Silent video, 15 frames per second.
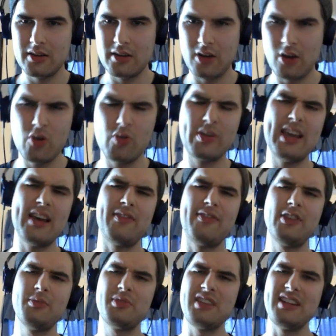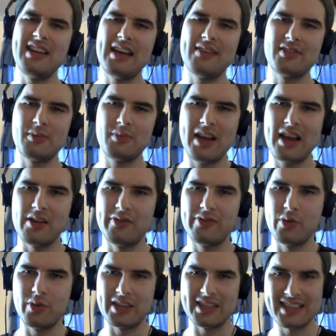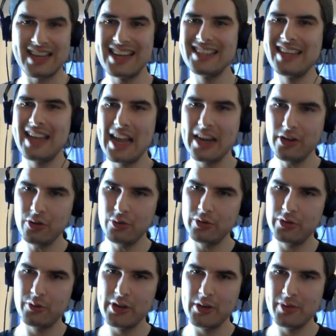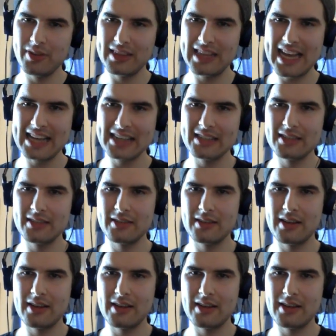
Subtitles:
Oh, yeah, films need to have some kind of focus. I tend to agree with that.